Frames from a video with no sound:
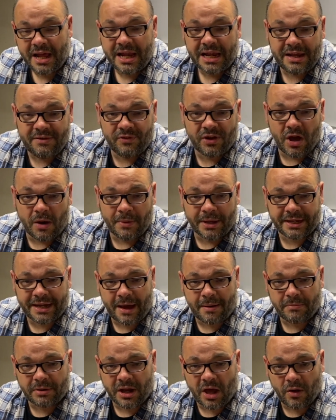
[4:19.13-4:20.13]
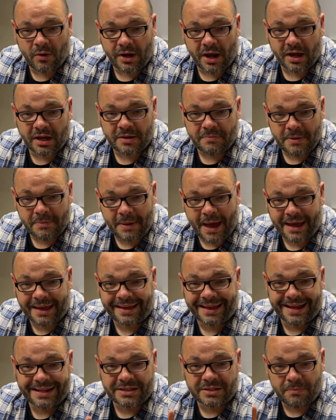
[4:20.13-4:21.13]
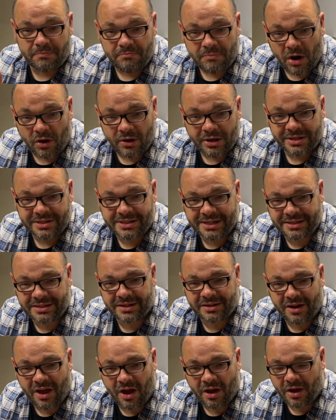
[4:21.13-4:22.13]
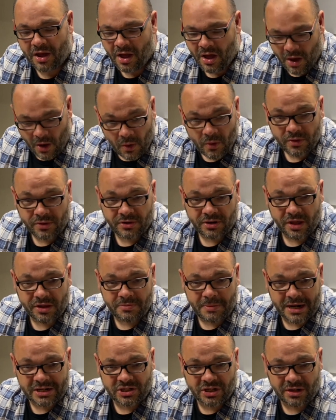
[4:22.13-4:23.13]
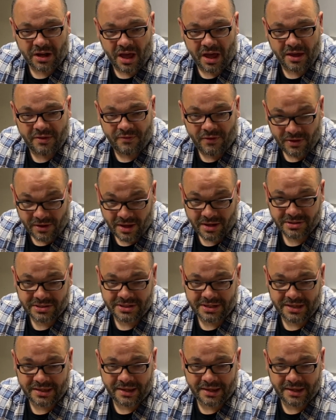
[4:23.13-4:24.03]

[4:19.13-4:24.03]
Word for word: leave a comment down below, and I'm going to be back again tomorrow at six o'clock with another Magic Live. I'll see you